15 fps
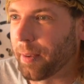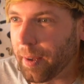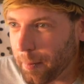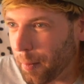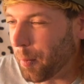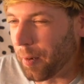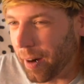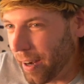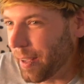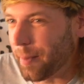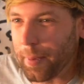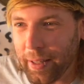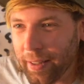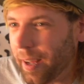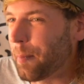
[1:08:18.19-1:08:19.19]
I'd already
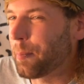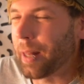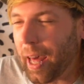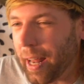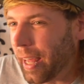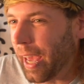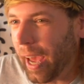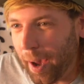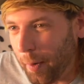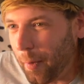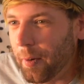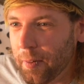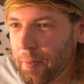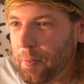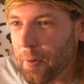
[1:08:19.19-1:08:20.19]
been like planning
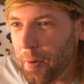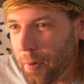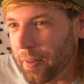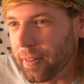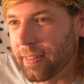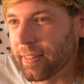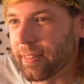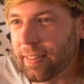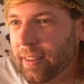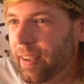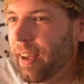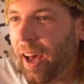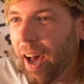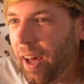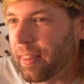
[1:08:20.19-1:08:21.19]
out routes
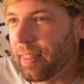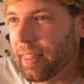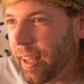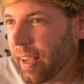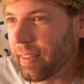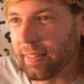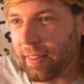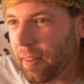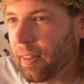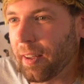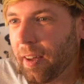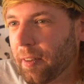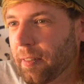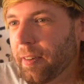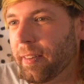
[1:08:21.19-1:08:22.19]
and things, other
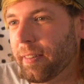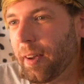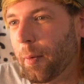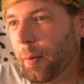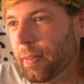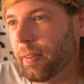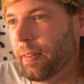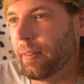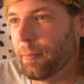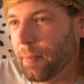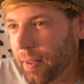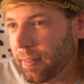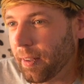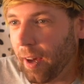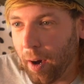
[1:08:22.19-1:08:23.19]
countries I wanted to
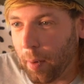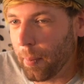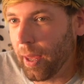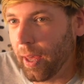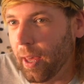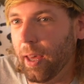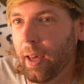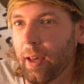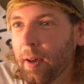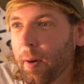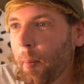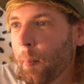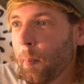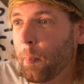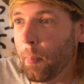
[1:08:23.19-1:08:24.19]
visit up here.
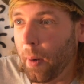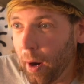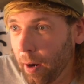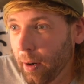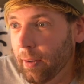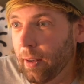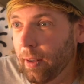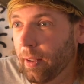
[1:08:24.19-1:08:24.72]
But